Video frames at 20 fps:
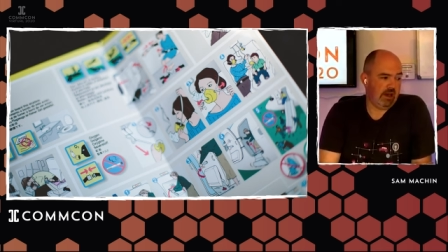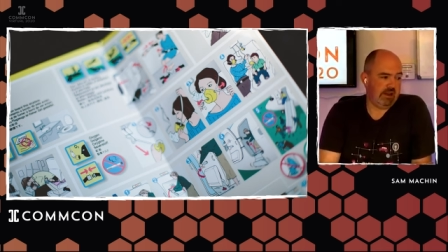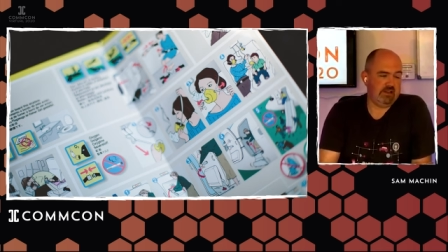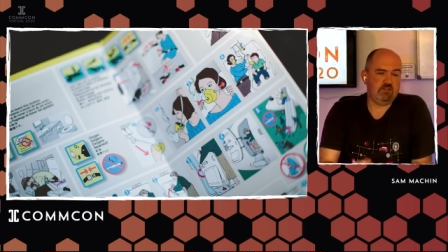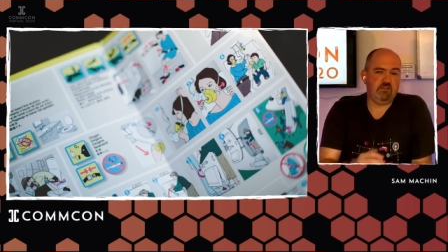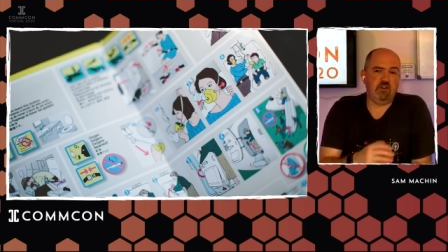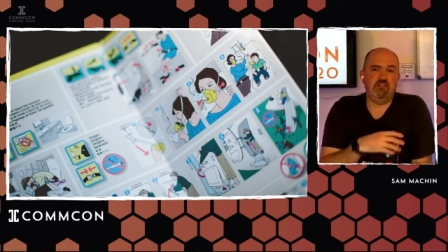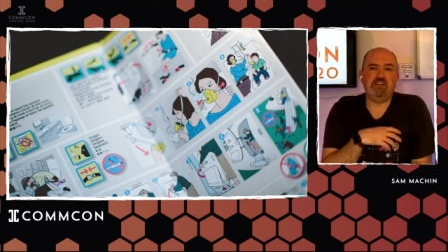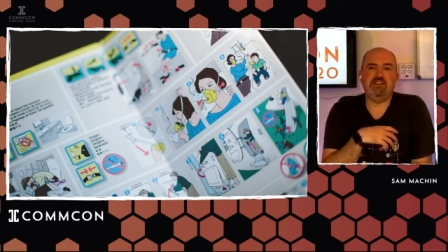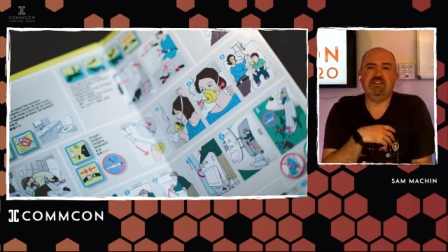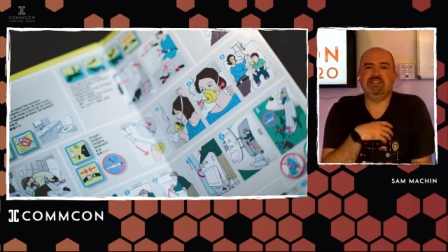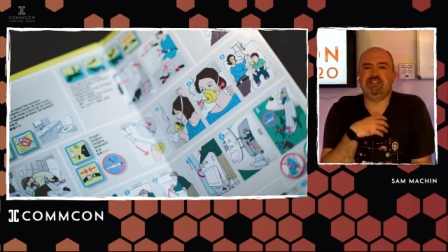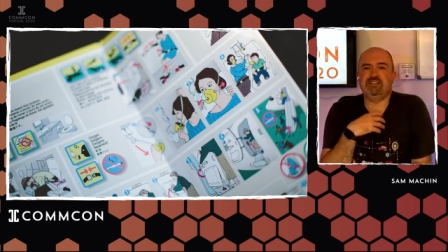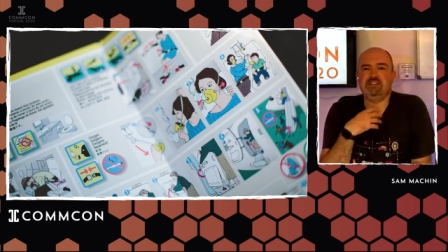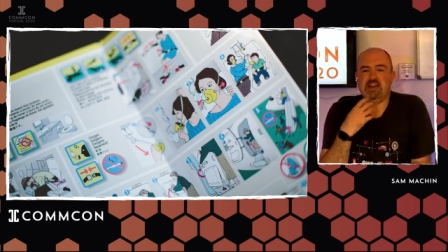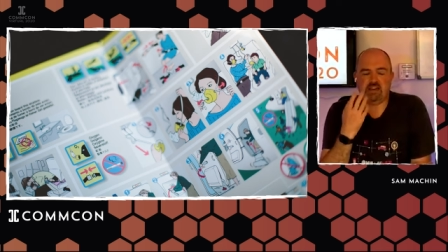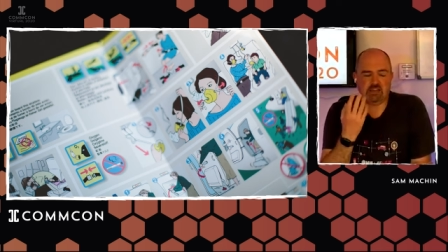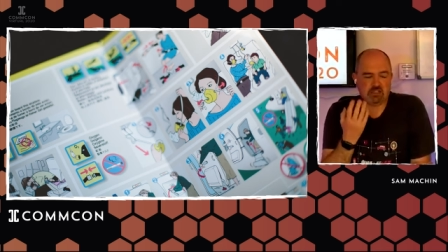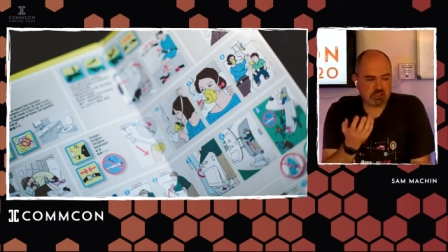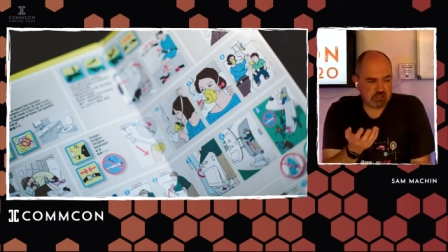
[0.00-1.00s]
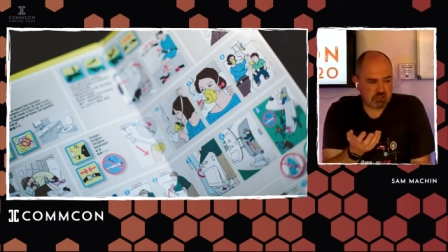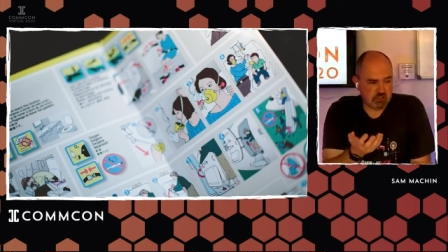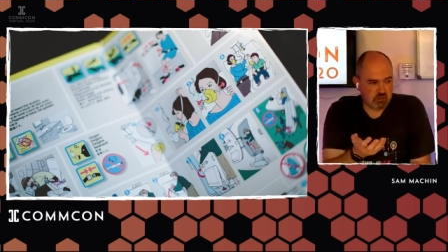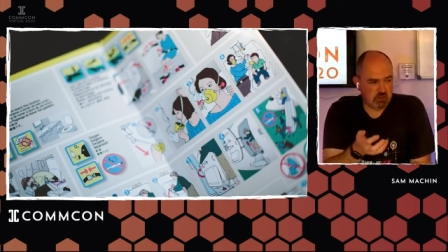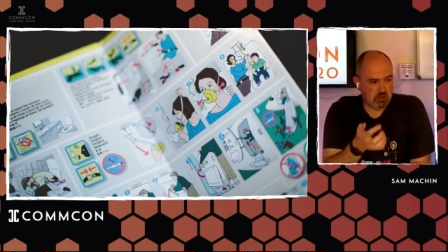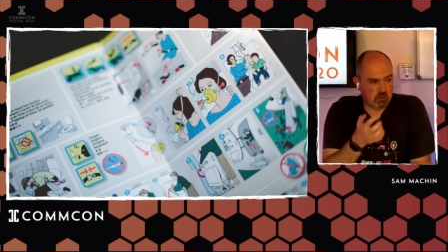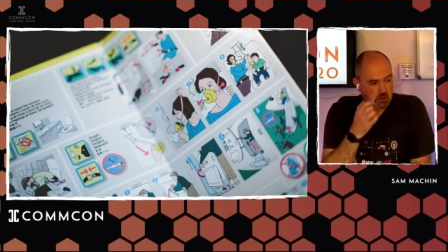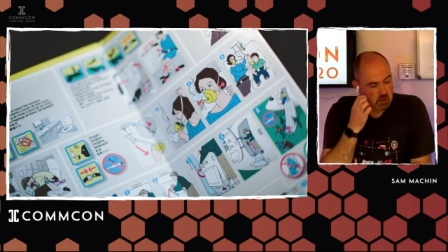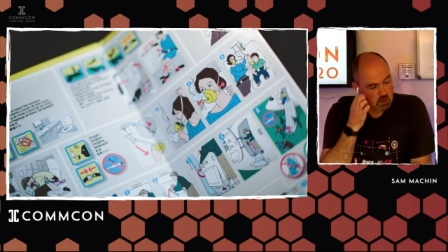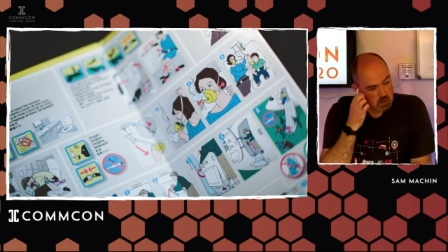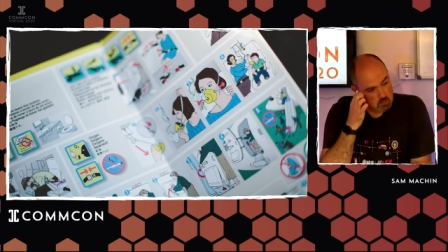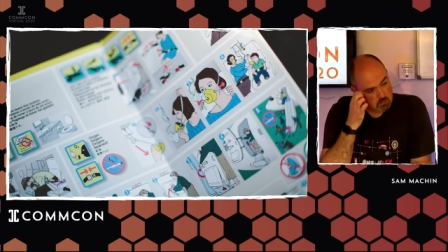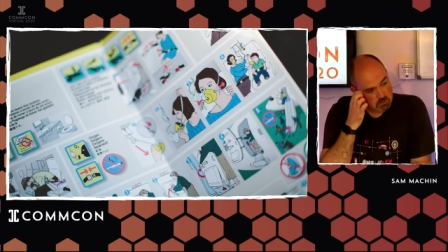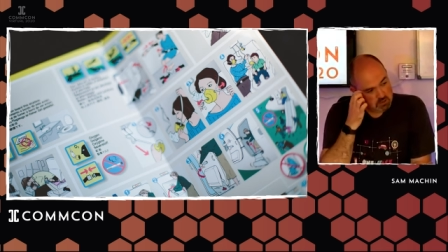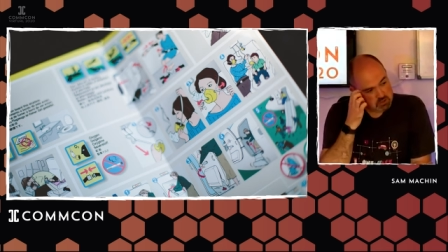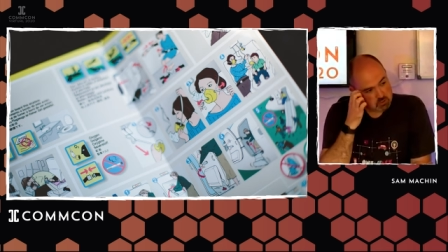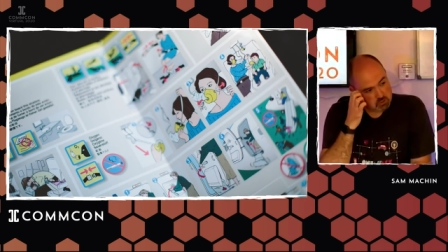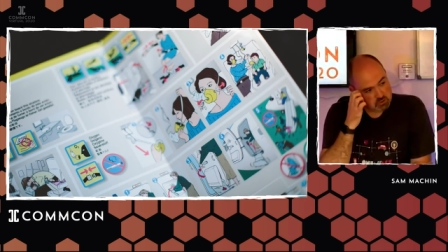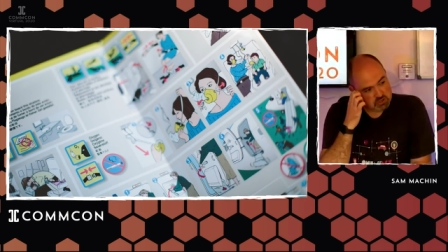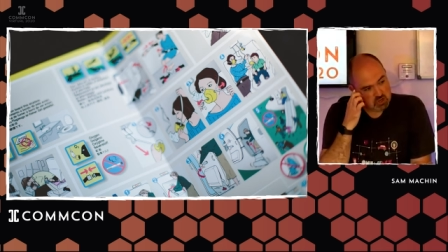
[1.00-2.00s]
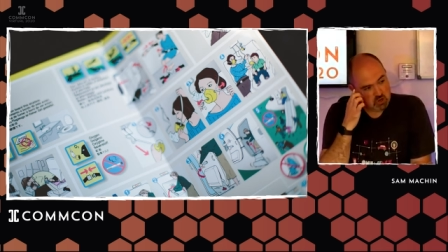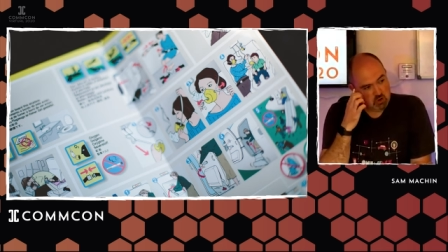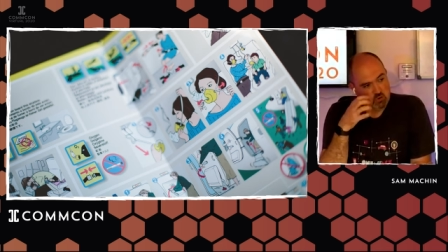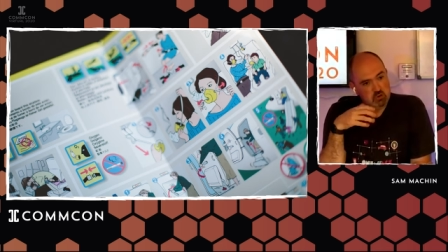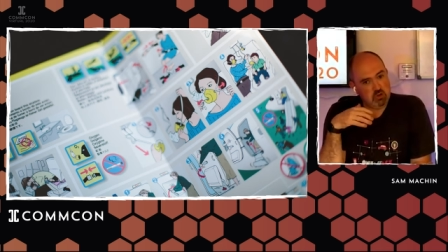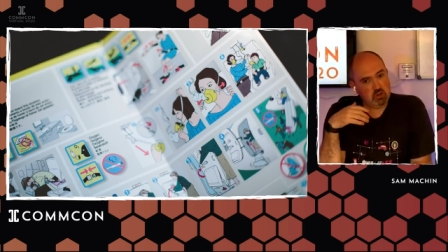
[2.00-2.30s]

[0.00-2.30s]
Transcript: And it's very international, but it's also,